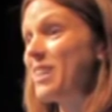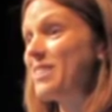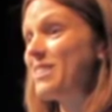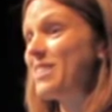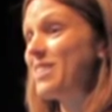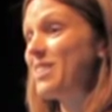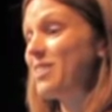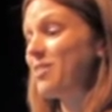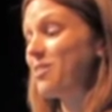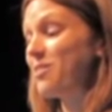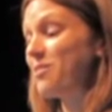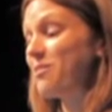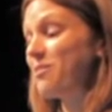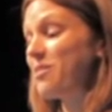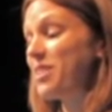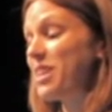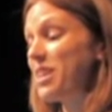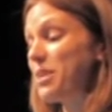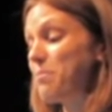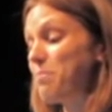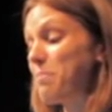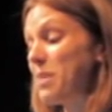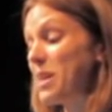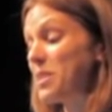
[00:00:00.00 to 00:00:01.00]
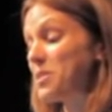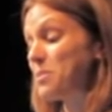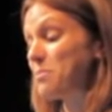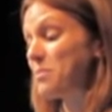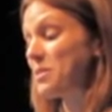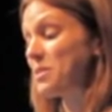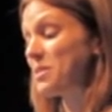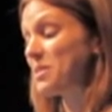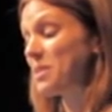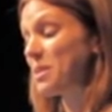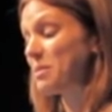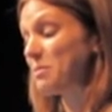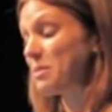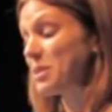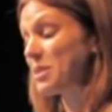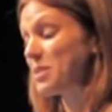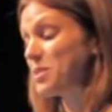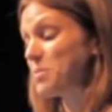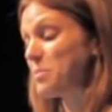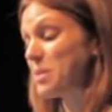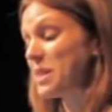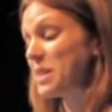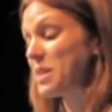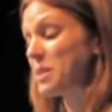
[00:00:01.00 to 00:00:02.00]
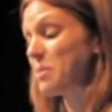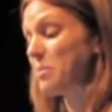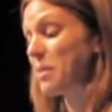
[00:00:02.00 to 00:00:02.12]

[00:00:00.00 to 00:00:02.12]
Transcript: I did a lot of the measurements I'm going to speak